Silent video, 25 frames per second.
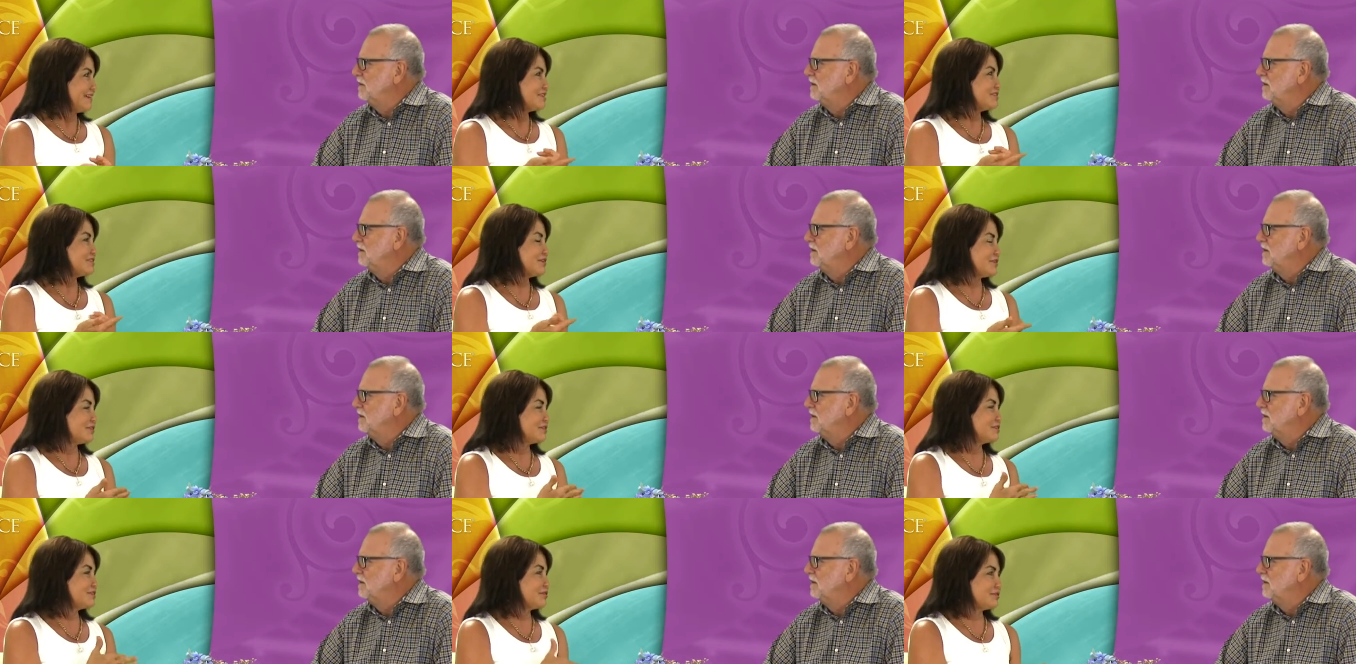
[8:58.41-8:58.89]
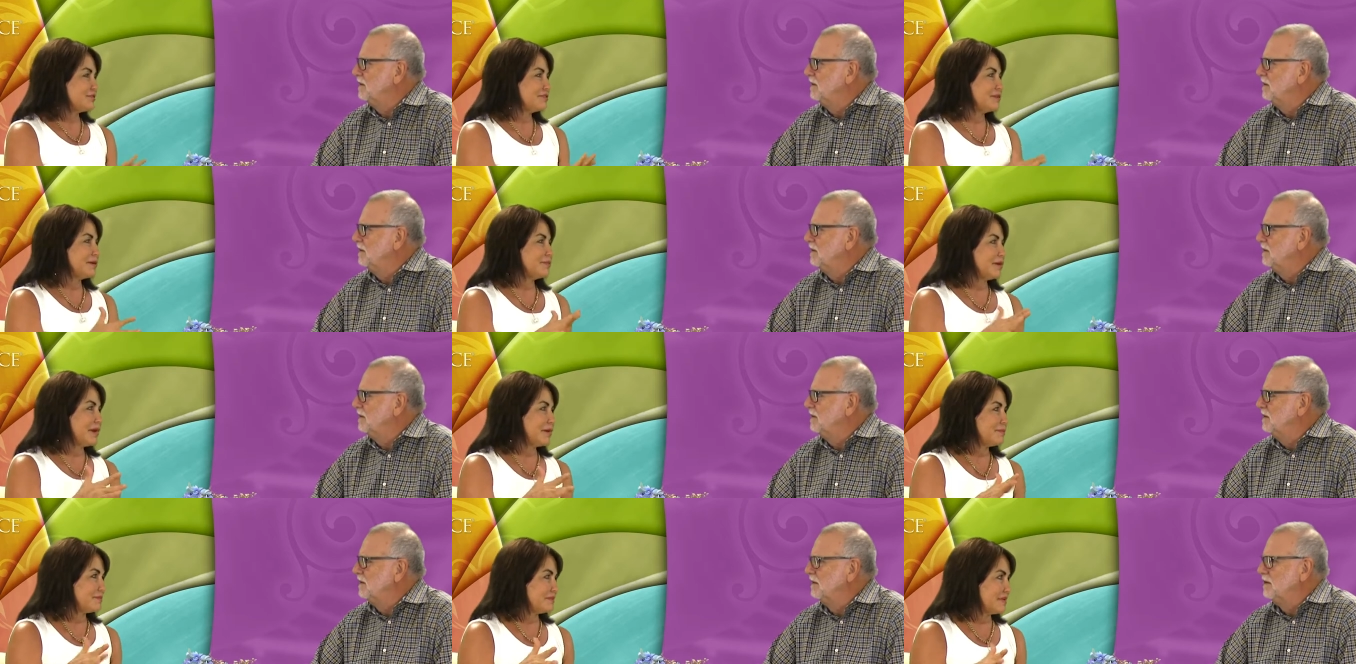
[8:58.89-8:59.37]
Speaker 1: So so
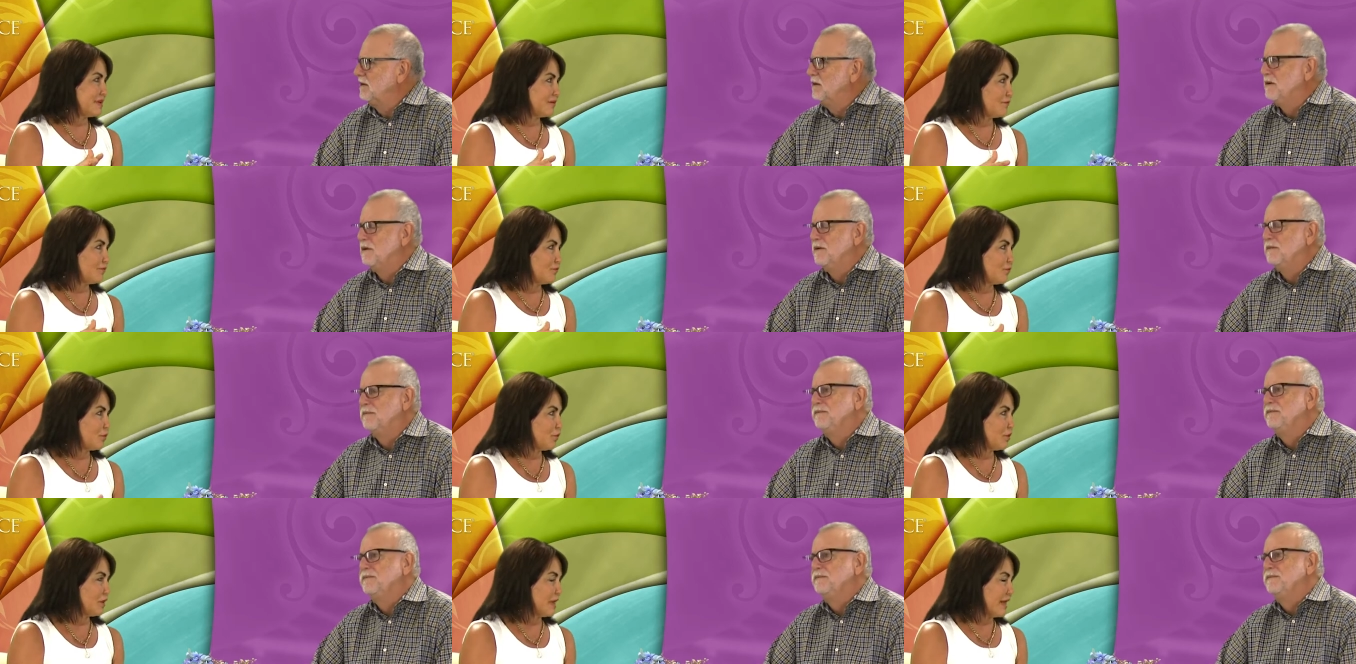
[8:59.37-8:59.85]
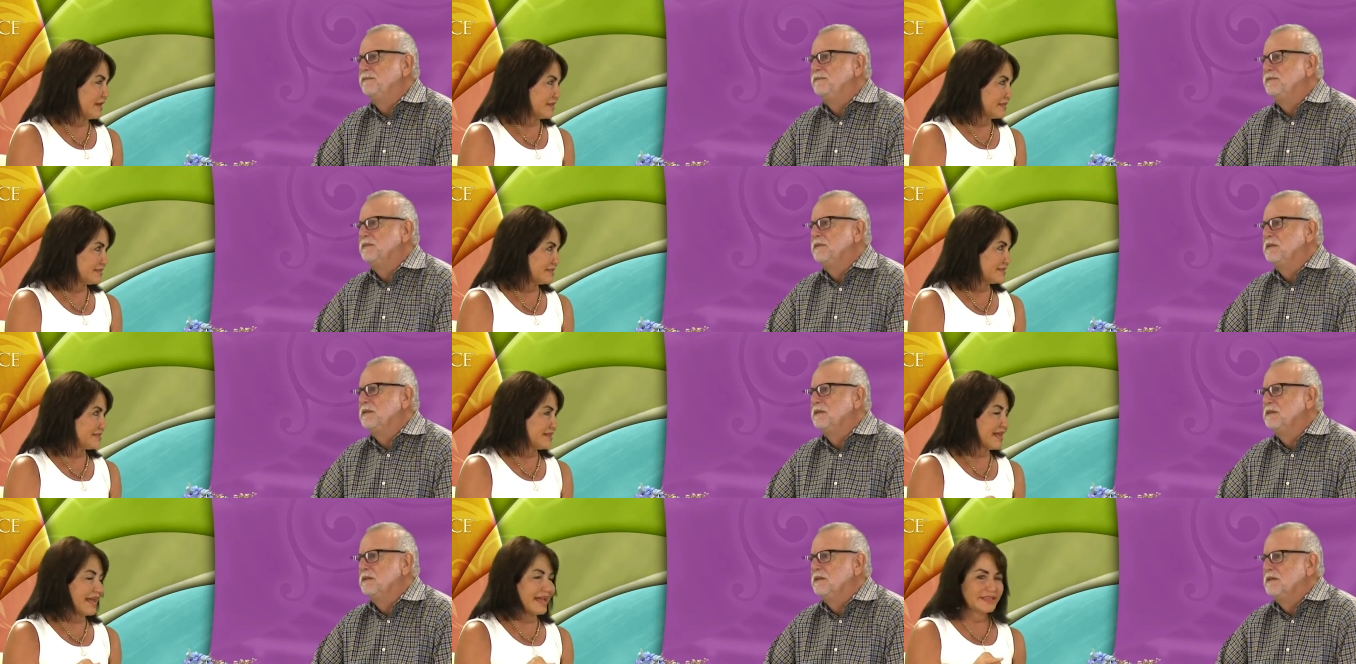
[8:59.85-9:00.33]
sometimes they fool
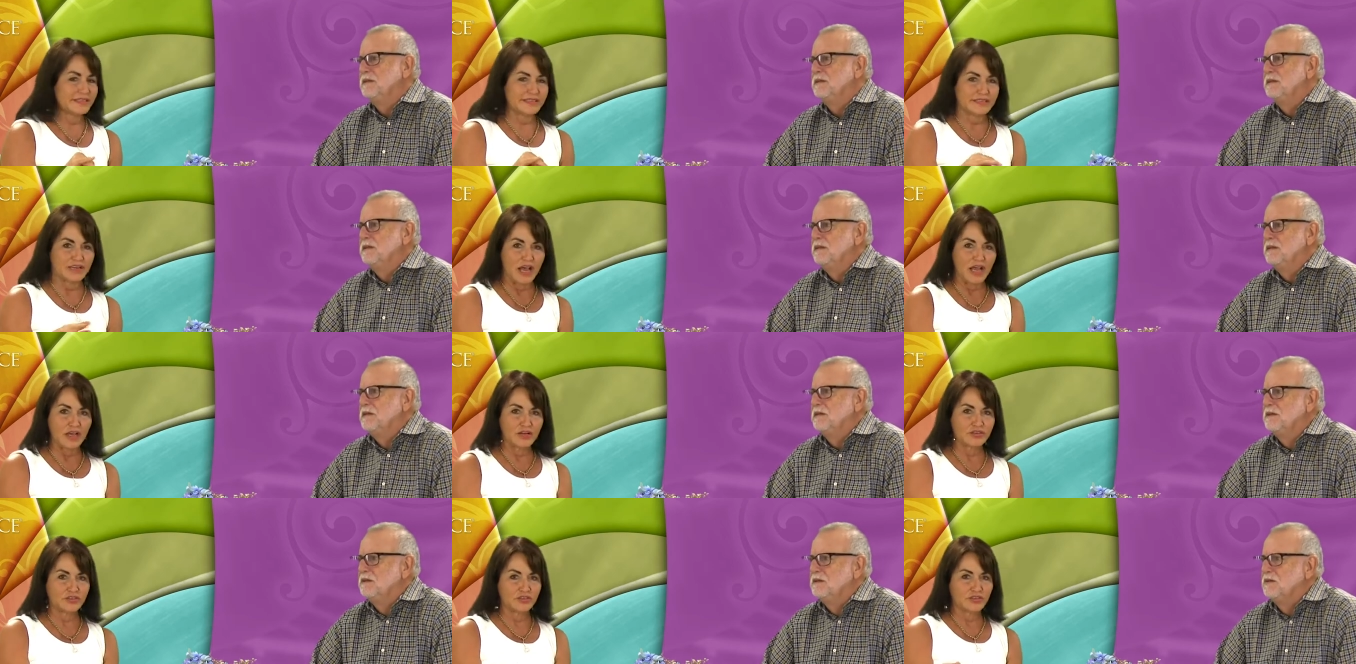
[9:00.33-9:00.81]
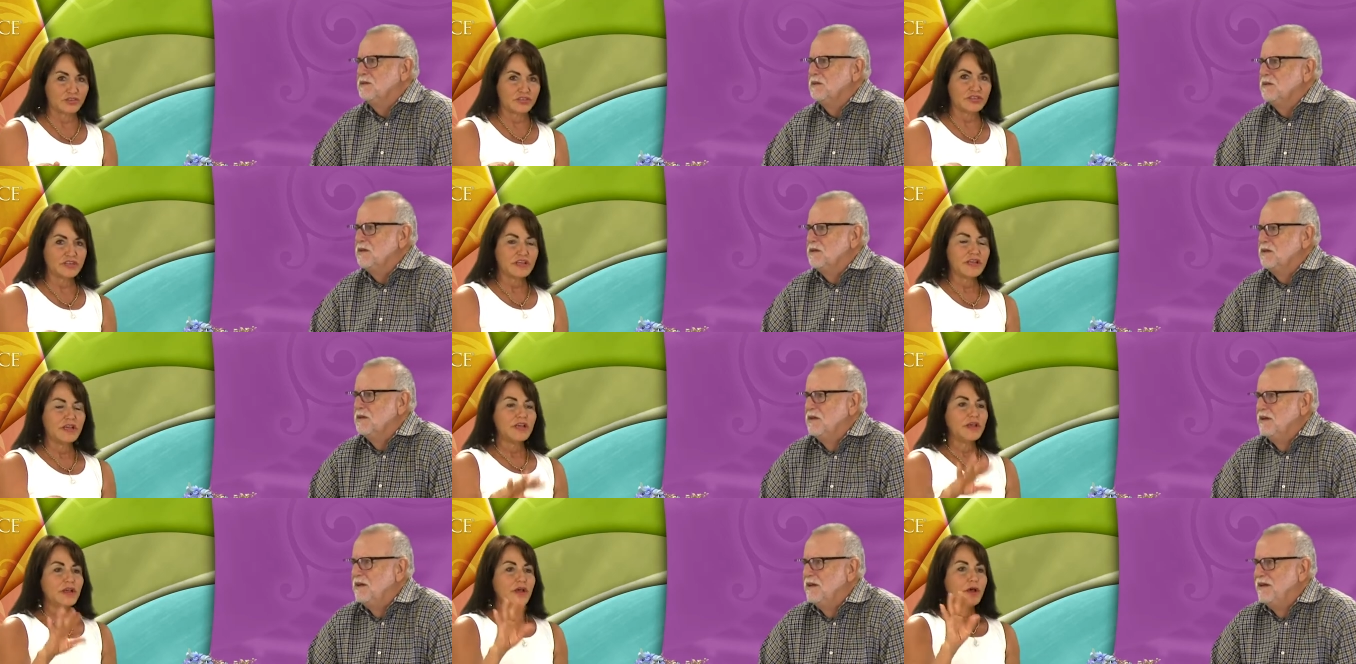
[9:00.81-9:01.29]
us as doctors.